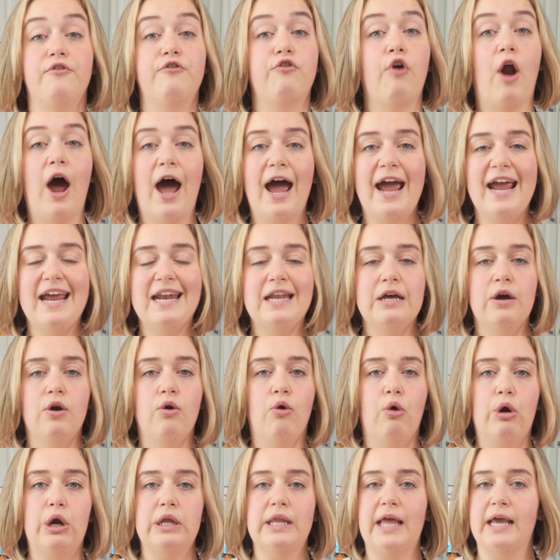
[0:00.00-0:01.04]
fried
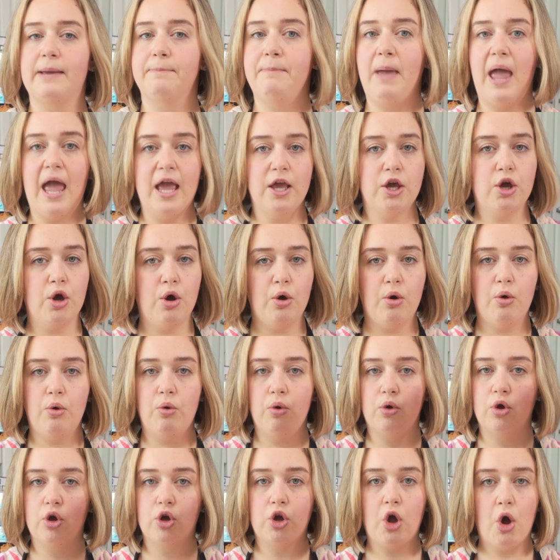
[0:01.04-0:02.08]
or like
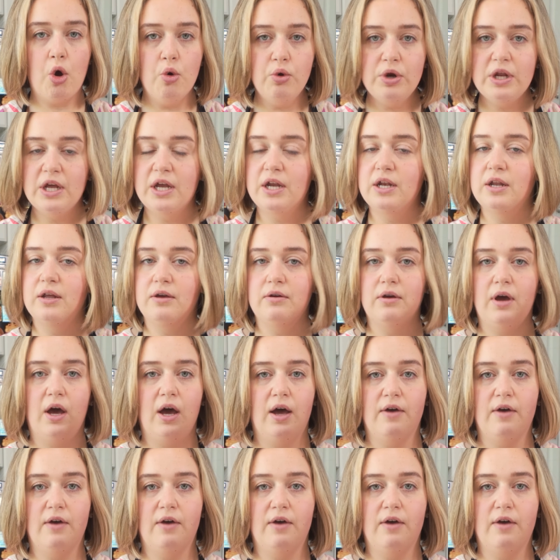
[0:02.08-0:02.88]
panko coated